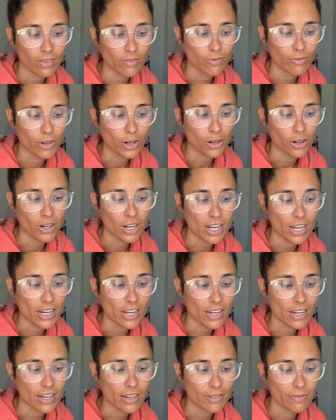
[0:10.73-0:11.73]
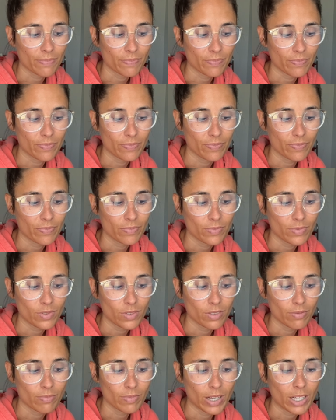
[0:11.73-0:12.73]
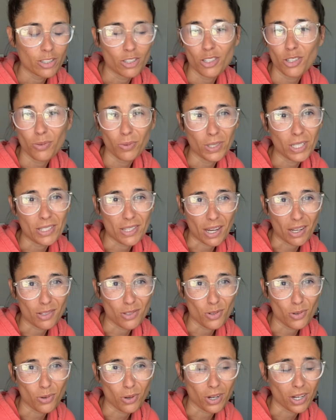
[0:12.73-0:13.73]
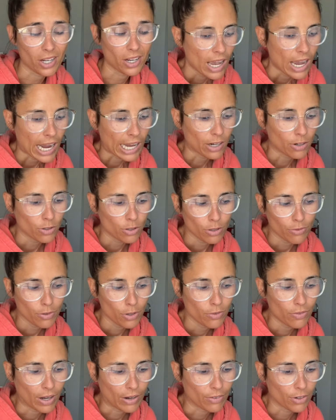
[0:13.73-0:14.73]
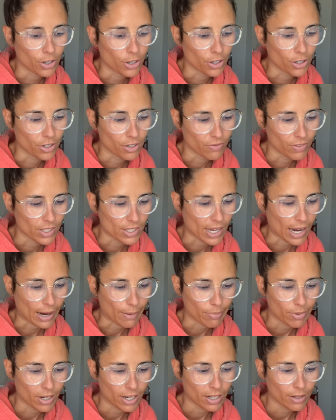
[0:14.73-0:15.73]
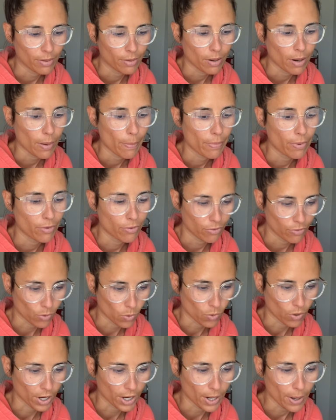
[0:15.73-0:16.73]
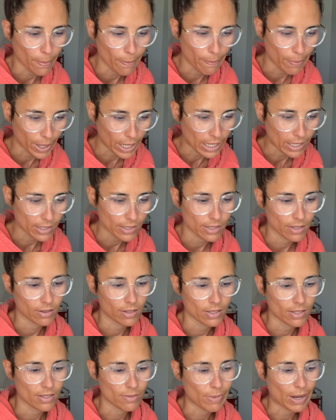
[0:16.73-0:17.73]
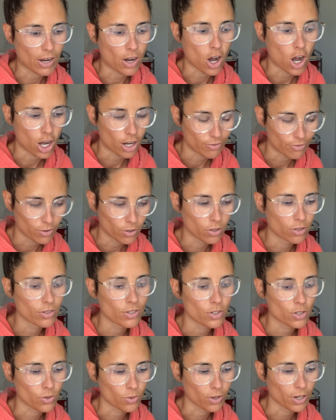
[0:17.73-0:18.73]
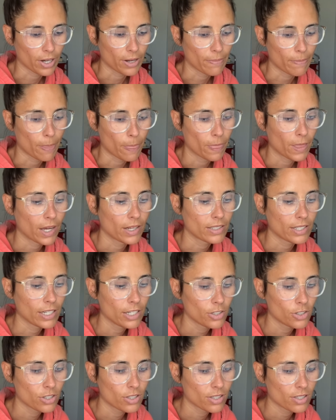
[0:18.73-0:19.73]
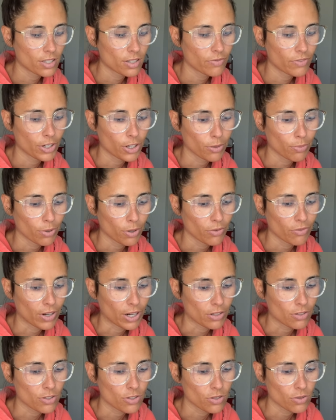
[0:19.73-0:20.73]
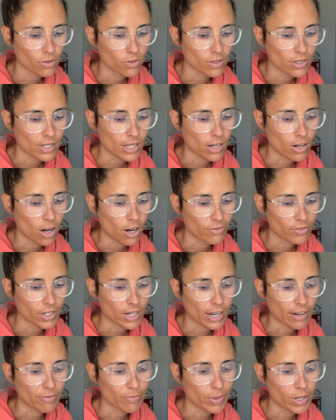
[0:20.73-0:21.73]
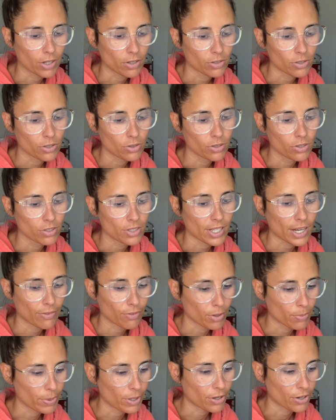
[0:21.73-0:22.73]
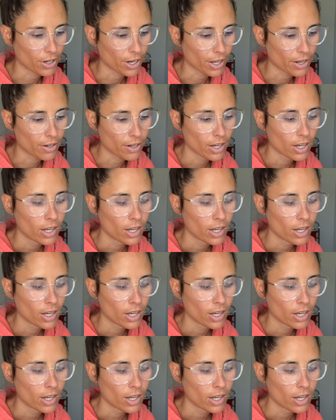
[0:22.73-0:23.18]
It's just a really sad story. I don't know if you've ever heard of this happening before, but this is my awful story. I teach the severe and profound students and often have peer tutors every period.